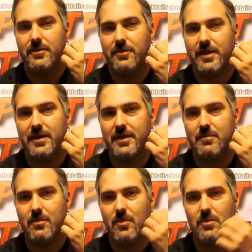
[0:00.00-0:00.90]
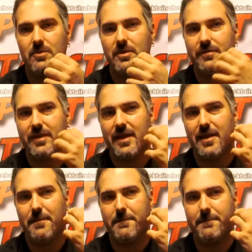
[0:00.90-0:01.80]
You're getting more of
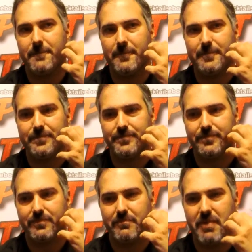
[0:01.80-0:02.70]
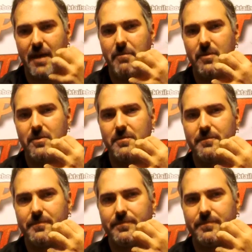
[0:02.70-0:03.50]
that pepper.